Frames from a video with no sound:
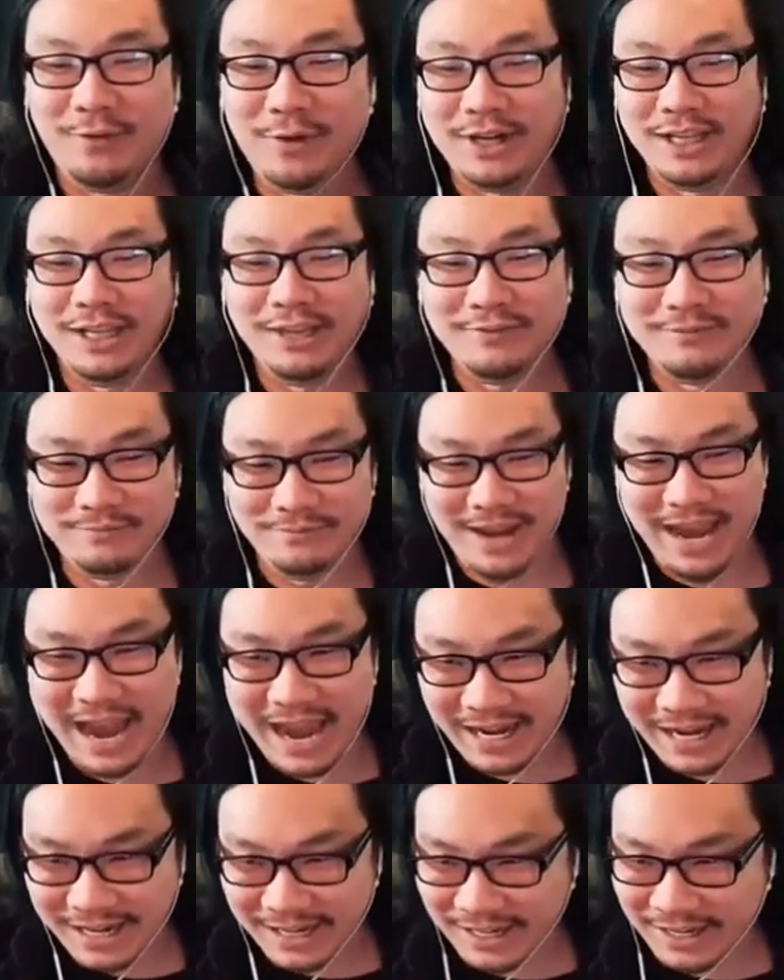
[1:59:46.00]
reel him
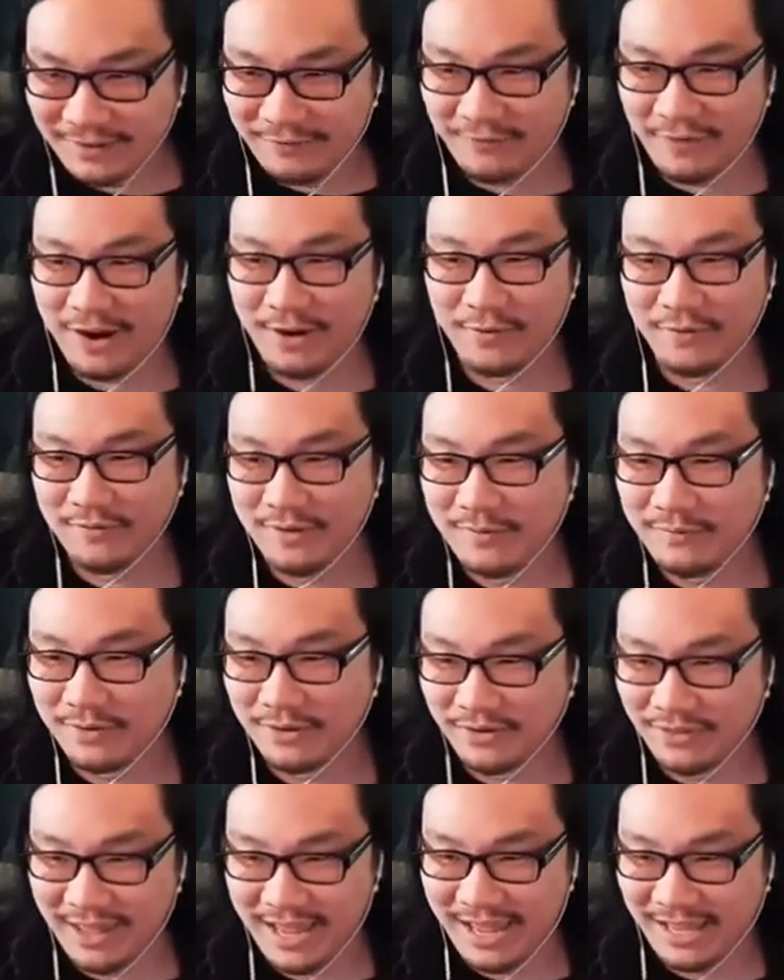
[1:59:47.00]
back, if I
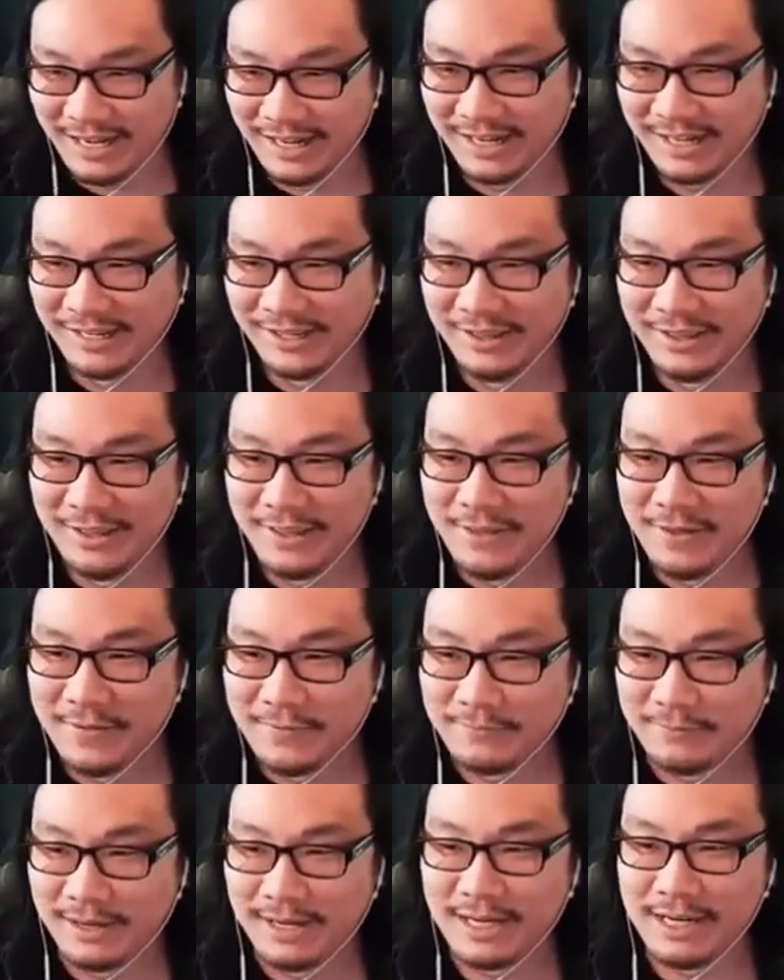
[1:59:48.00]
remember that.
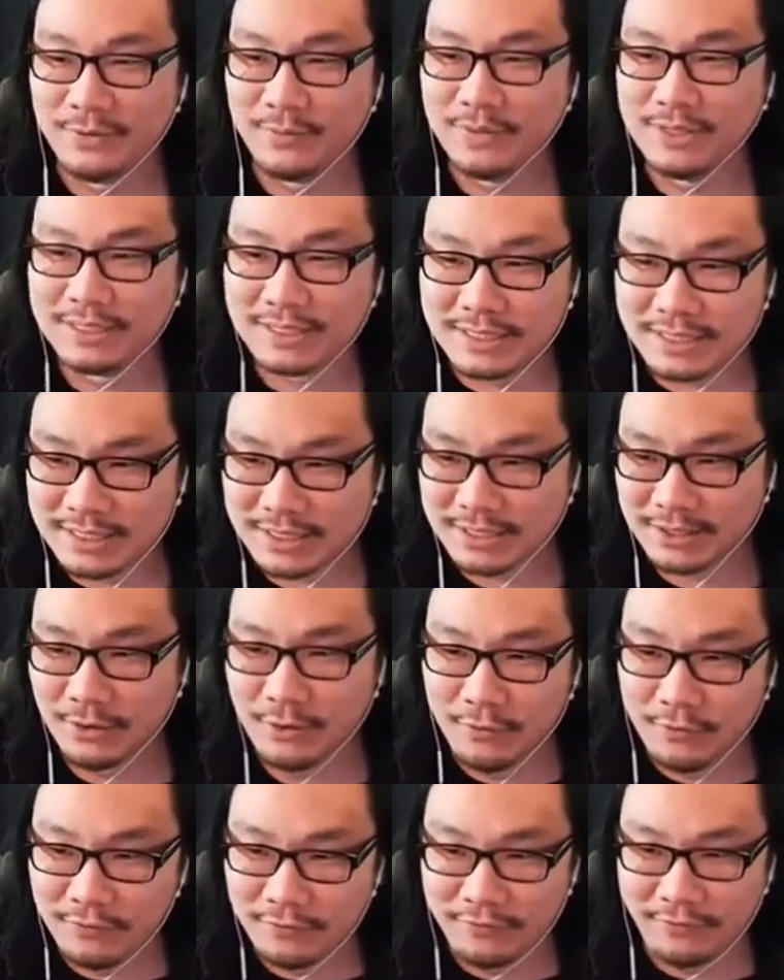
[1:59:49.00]
But it was
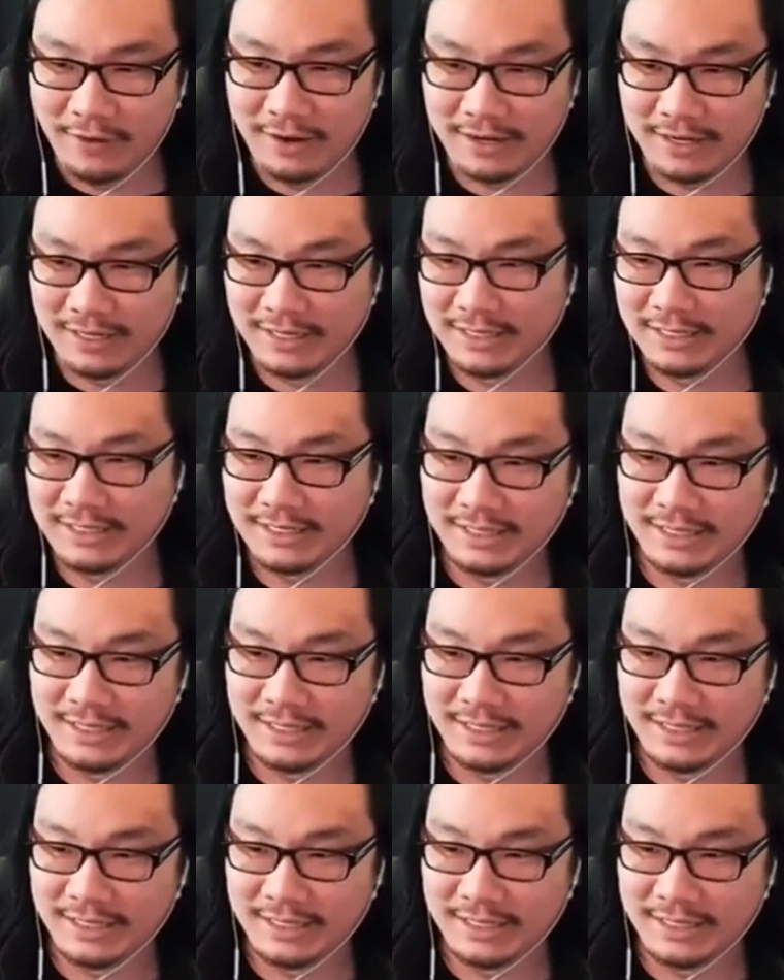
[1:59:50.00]
so funny.